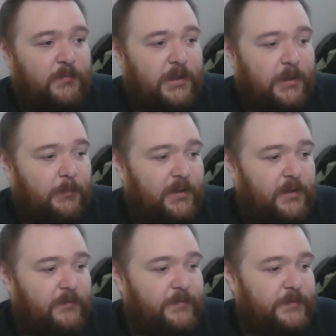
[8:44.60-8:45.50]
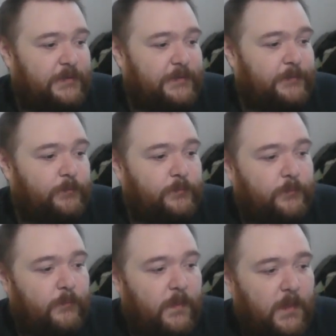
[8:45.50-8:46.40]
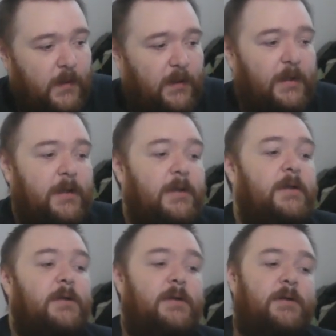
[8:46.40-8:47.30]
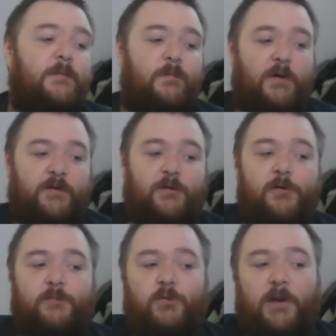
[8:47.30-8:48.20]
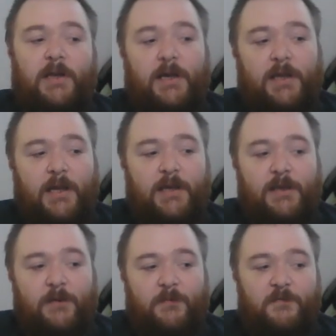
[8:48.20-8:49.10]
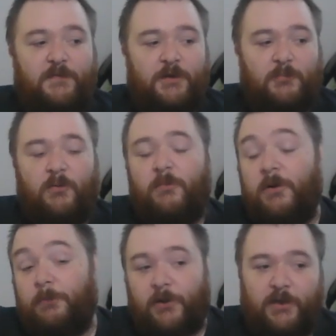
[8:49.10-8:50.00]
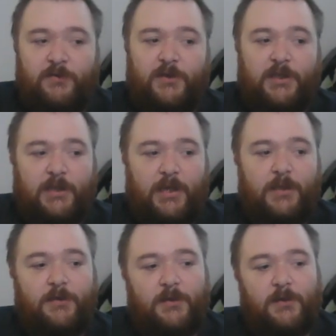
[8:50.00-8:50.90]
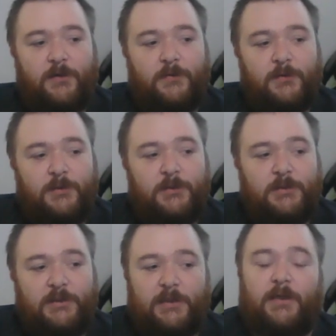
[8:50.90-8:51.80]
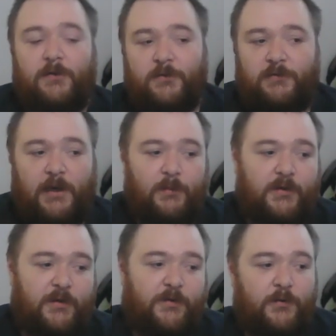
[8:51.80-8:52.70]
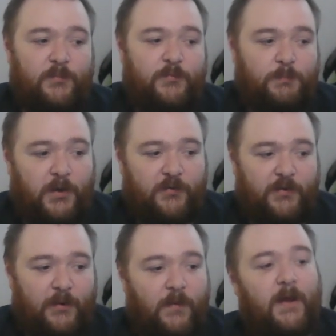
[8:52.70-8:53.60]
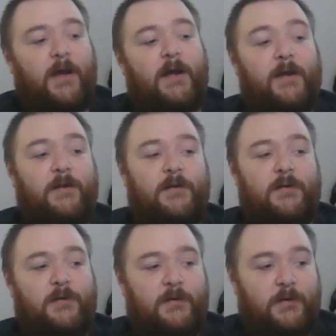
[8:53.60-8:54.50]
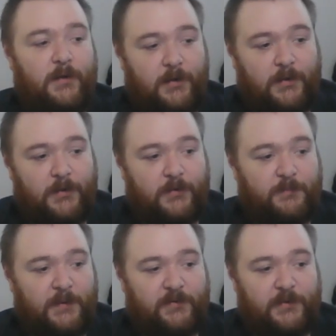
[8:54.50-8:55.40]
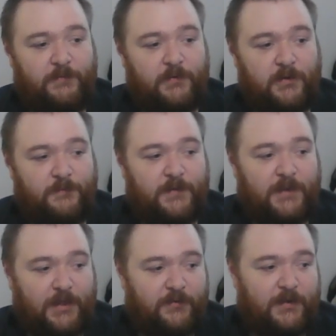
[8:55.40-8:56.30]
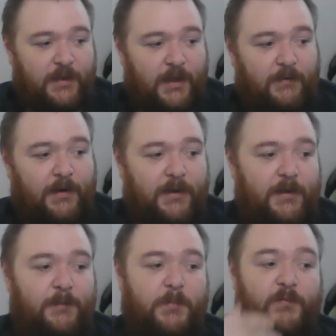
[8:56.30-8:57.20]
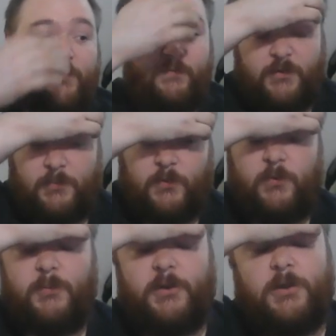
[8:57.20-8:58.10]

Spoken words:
deck, I believe. Yeah. We've got Doom 2099 here with Invisible Woman, Prodigy again. You know, you get a crap load of Doom bots out there. Especially if you got Fantastic Car out here, buffs Invisible Woman, your